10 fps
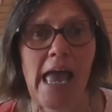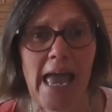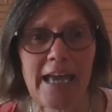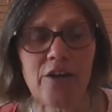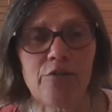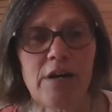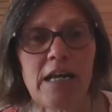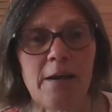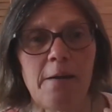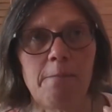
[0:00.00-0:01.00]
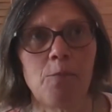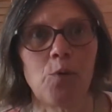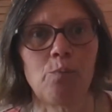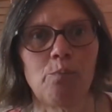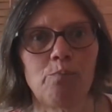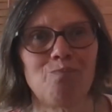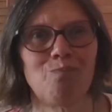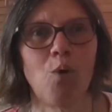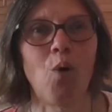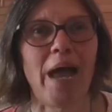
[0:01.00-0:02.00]
angry, well,
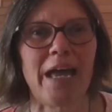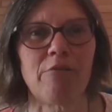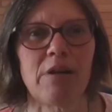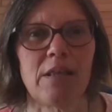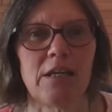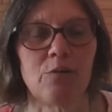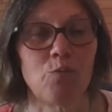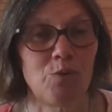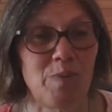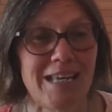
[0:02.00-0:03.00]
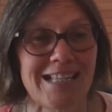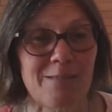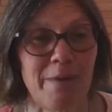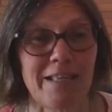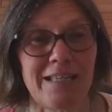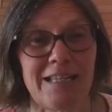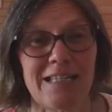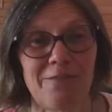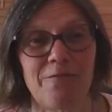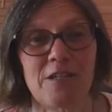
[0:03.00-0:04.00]
more angry than would be expected in
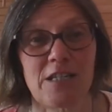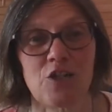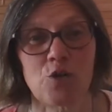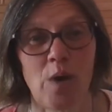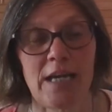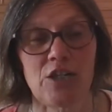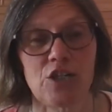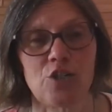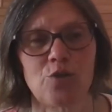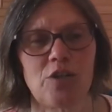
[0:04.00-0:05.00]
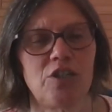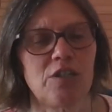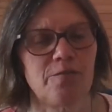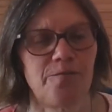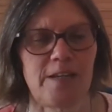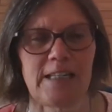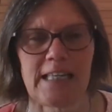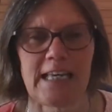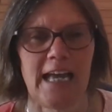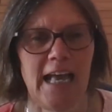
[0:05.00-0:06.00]
different situations, or you're just
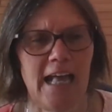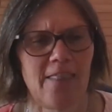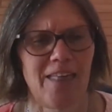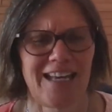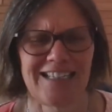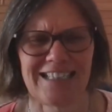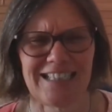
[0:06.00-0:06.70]
feeling that